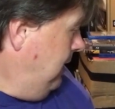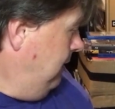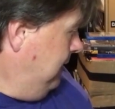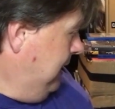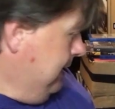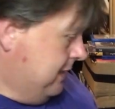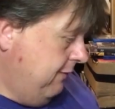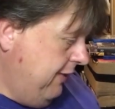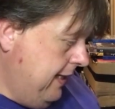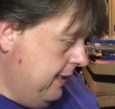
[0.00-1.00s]
Okay,
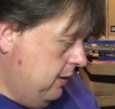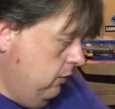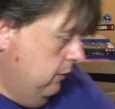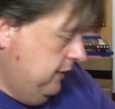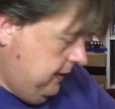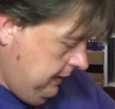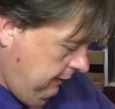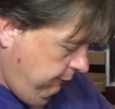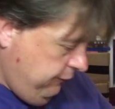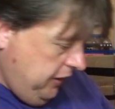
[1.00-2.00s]
so that is all the
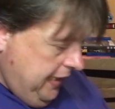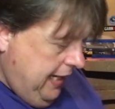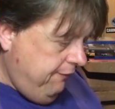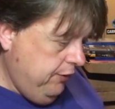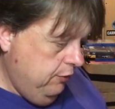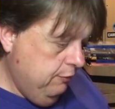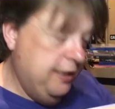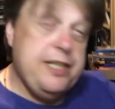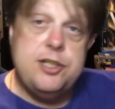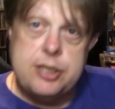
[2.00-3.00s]
stuff that I haven't
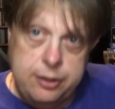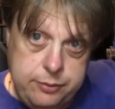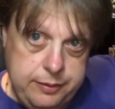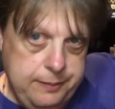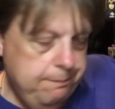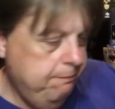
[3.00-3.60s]
already shown.